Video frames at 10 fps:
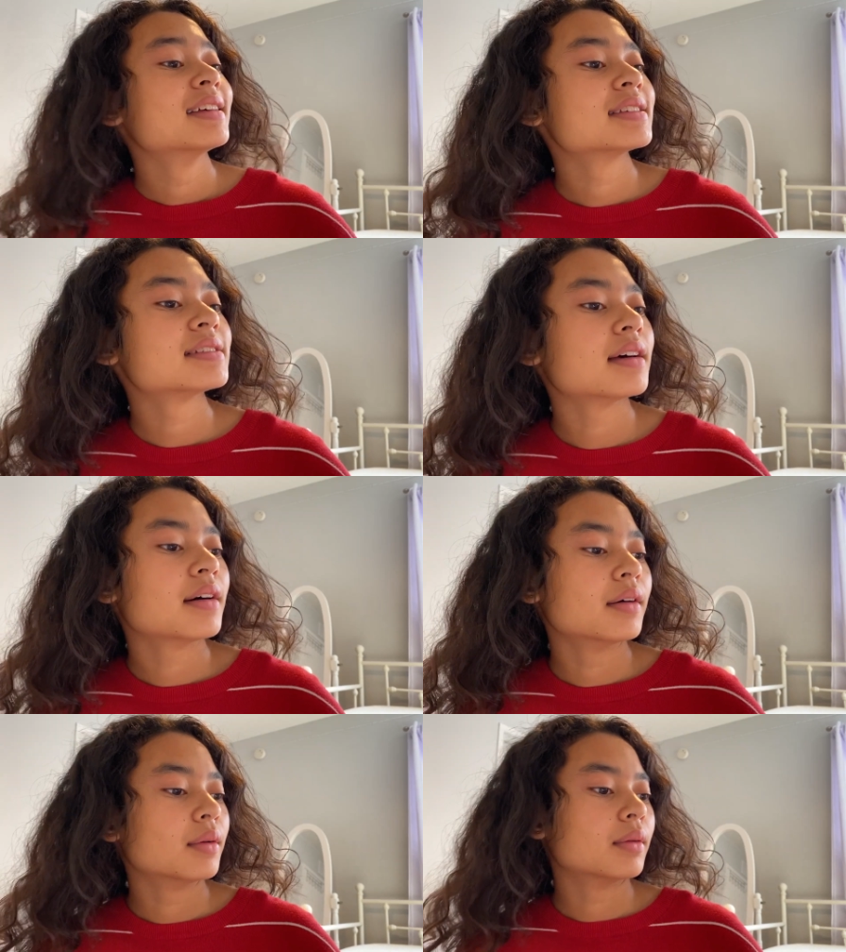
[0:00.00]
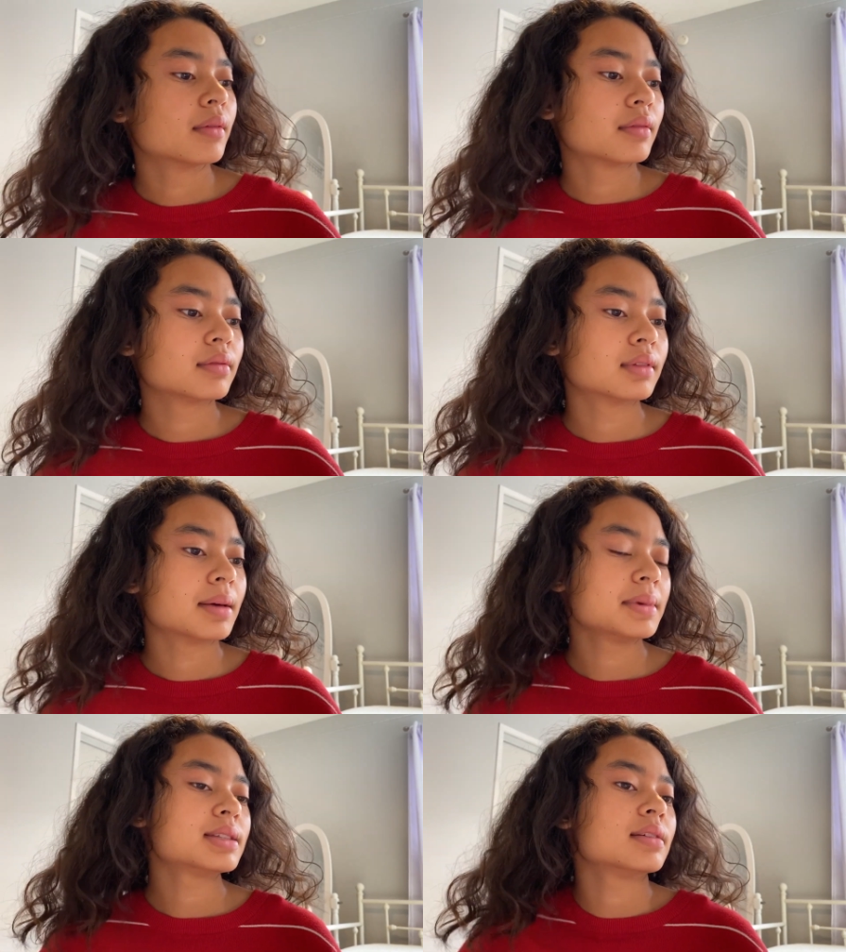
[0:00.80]
So
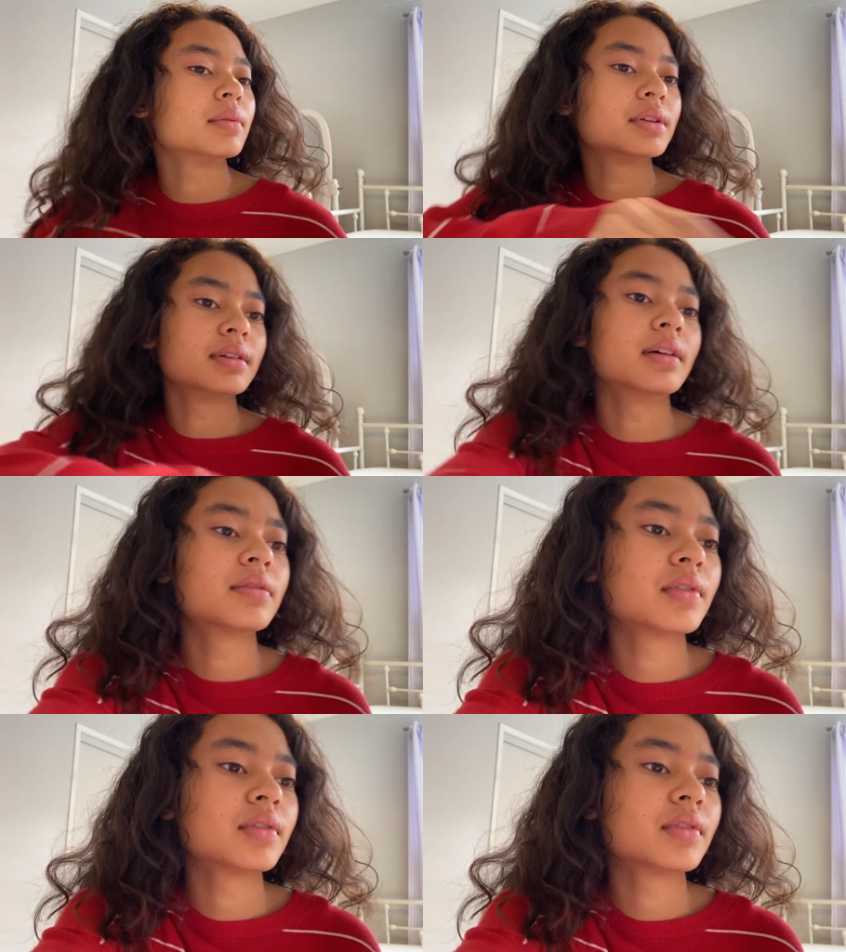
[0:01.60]
let me see what she does